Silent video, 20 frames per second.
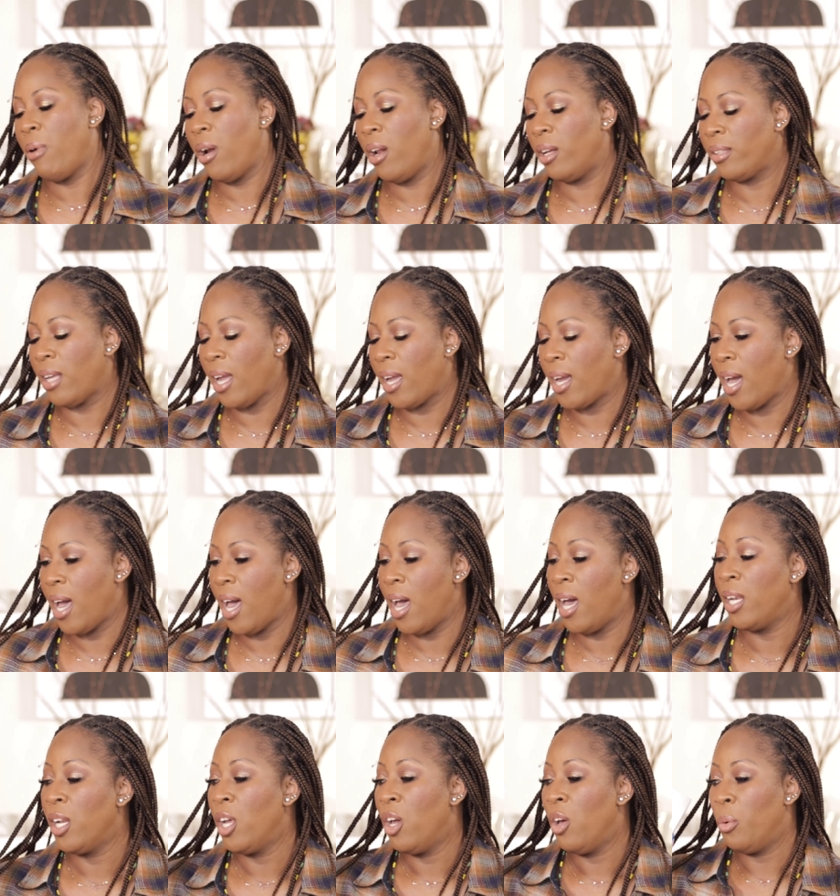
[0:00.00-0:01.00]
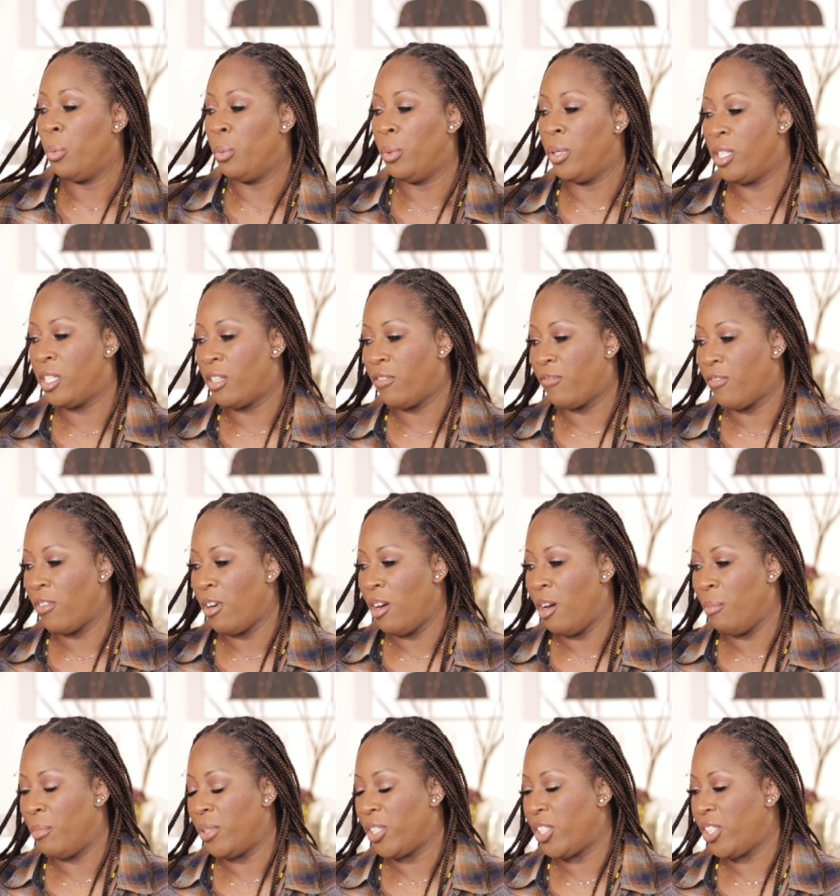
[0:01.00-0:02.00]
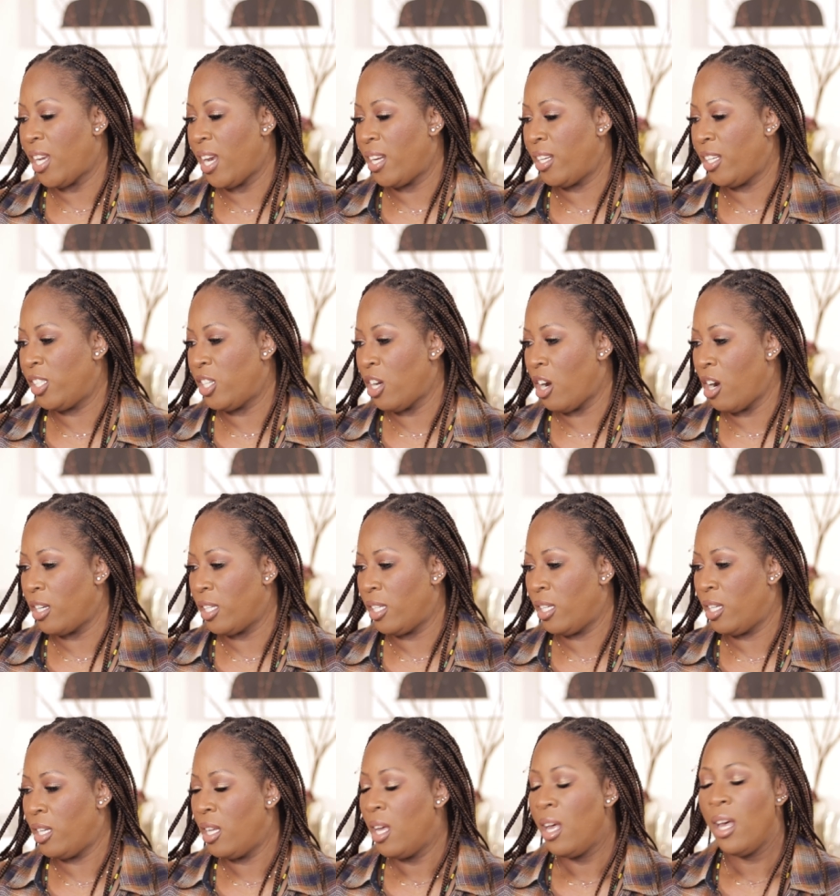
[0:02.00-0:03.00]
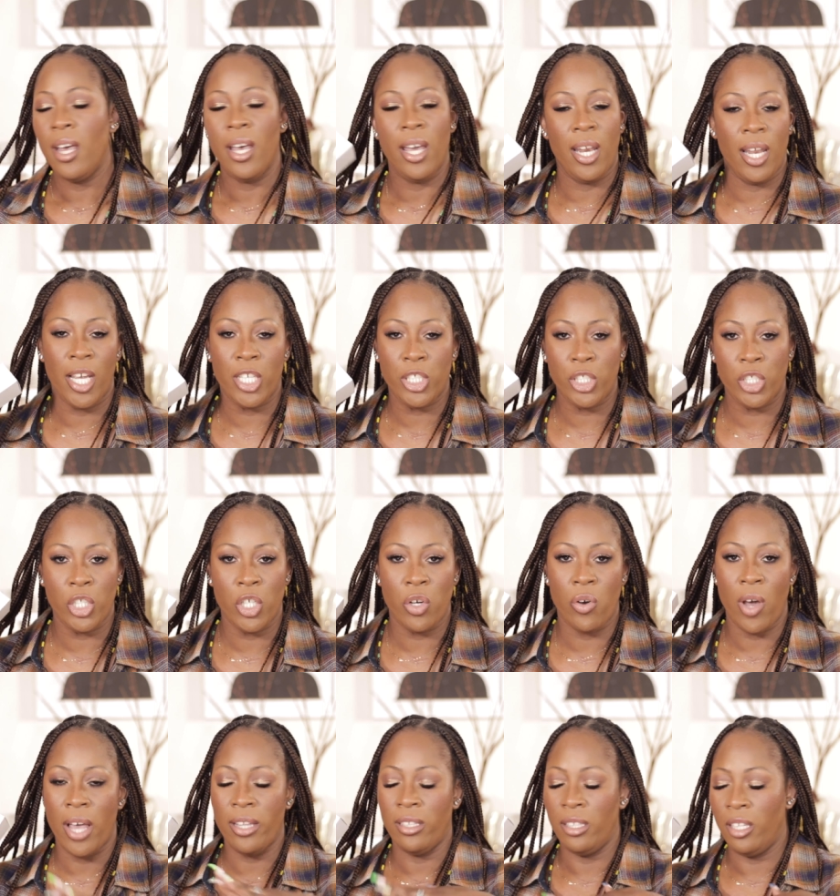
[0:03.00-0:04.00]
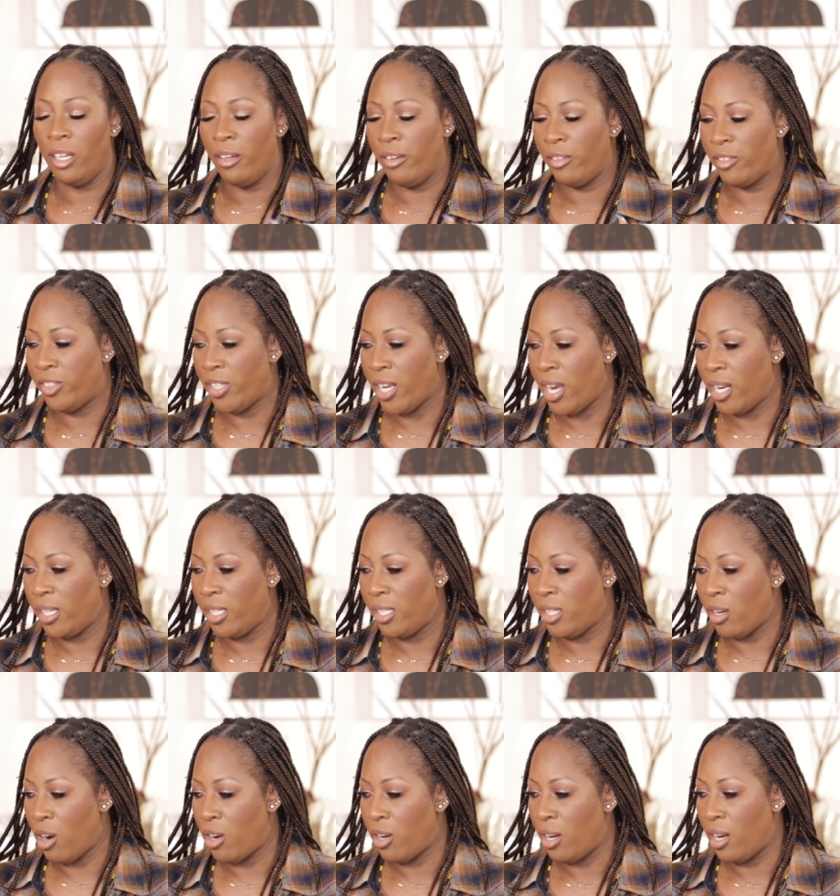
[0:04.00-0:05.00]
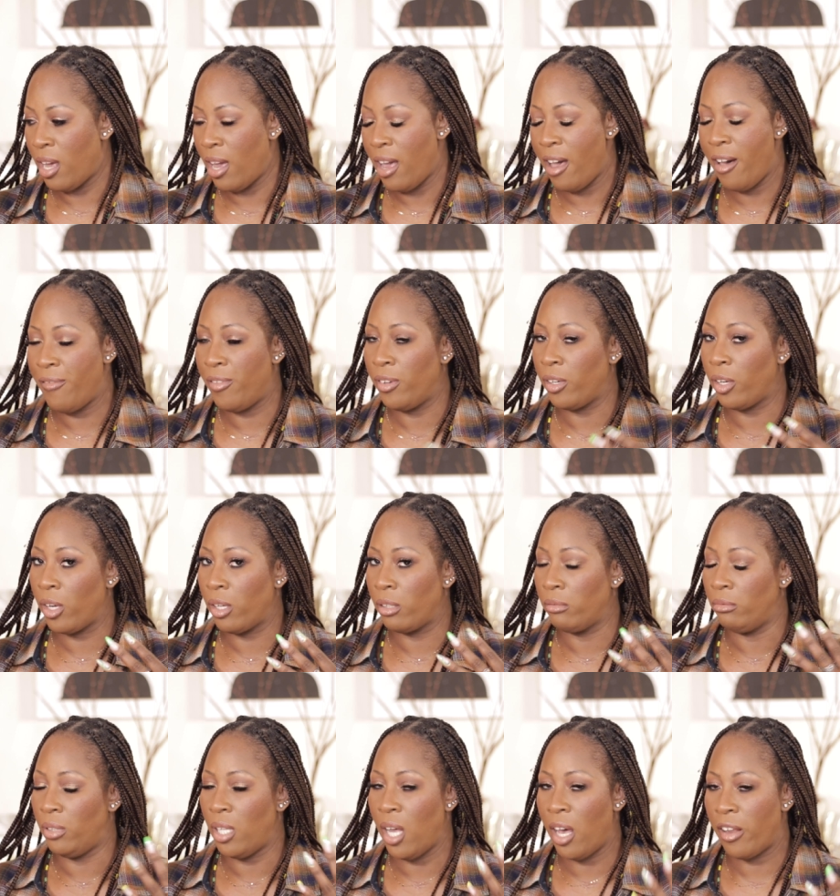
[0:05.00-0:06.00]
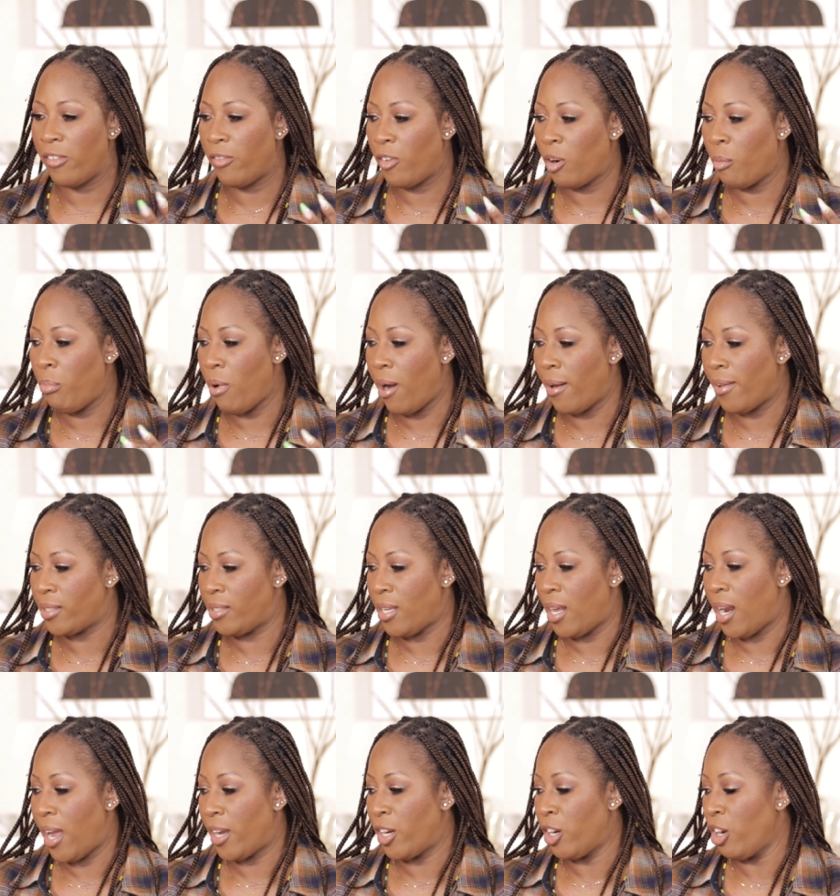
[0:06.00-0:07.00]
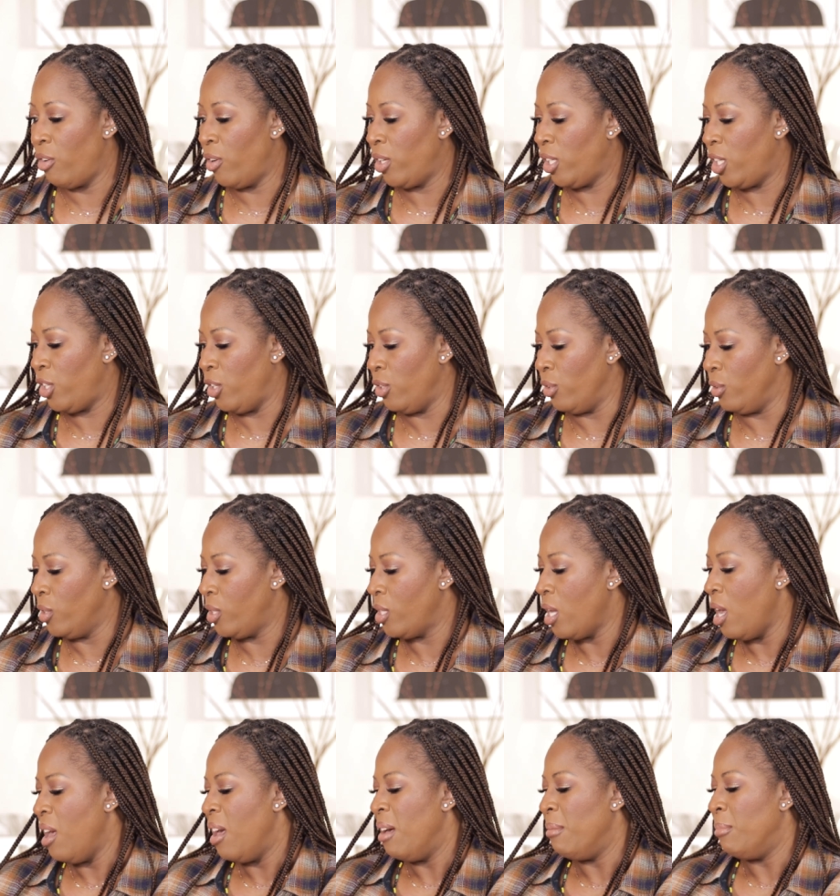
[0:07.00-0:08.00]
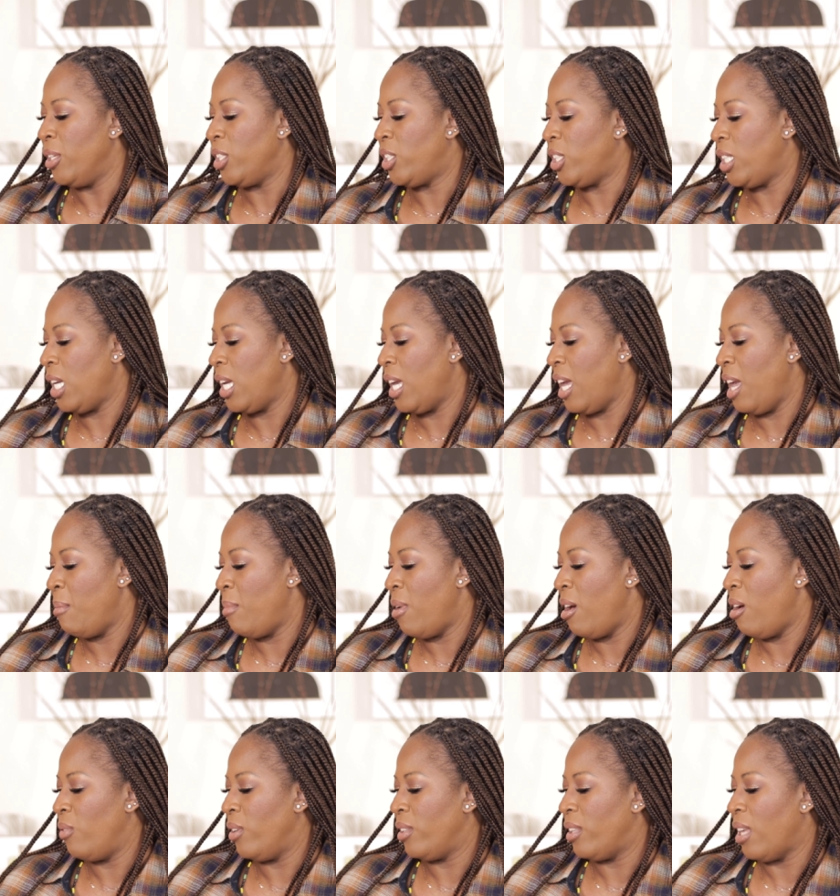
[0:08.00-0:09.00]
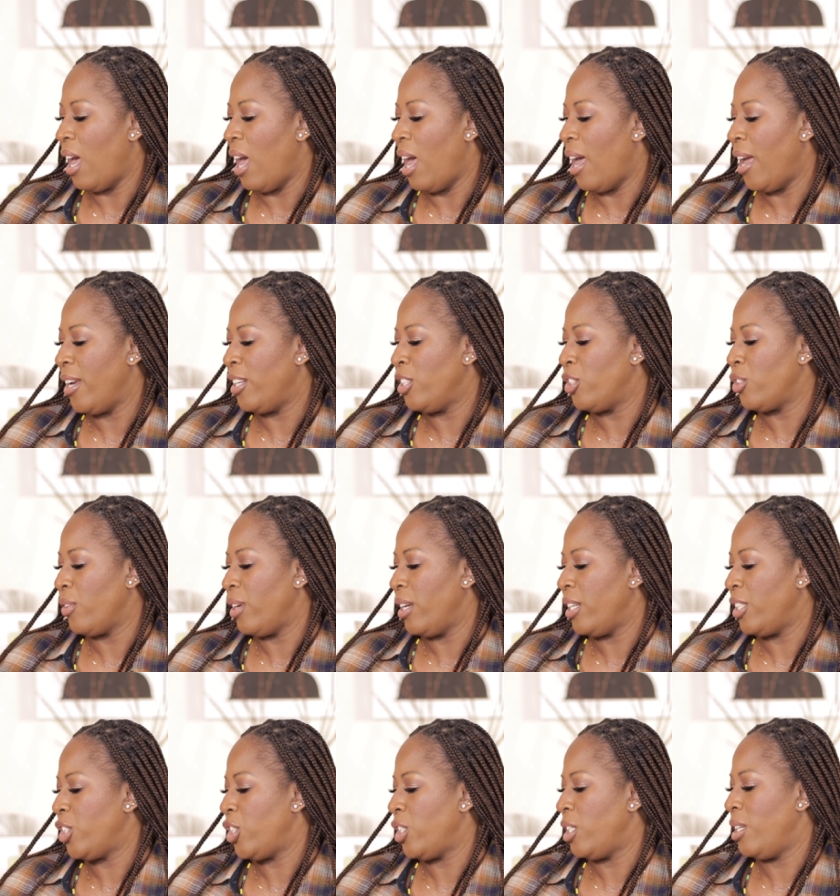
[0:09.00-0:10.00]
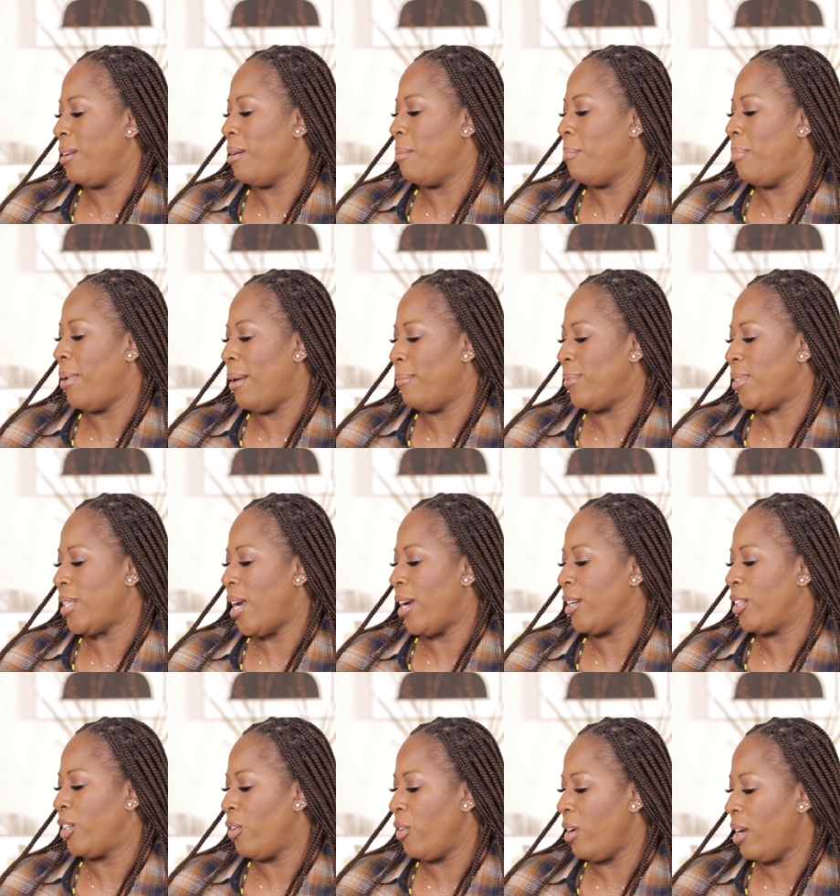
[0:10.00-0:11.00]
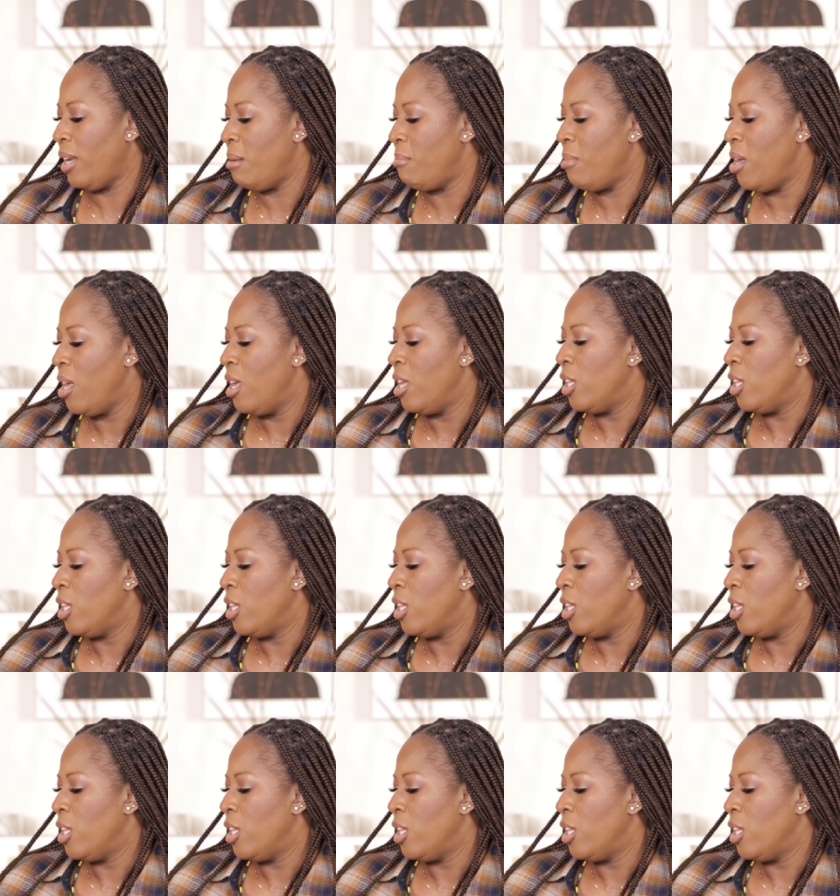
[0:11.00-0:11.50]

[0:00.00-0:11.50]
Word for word: product I got was from Shani Darden. And as you know, I love Shani Darden. I have a lot of her products that I currently use. But she came out with a hydration peptide cream